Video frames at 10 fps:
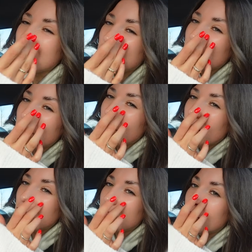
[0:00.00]
something for
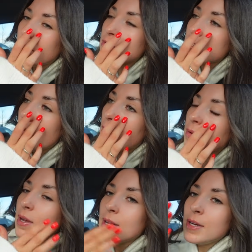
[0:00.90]
both of them. So
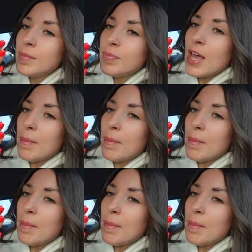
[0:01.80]
yeah,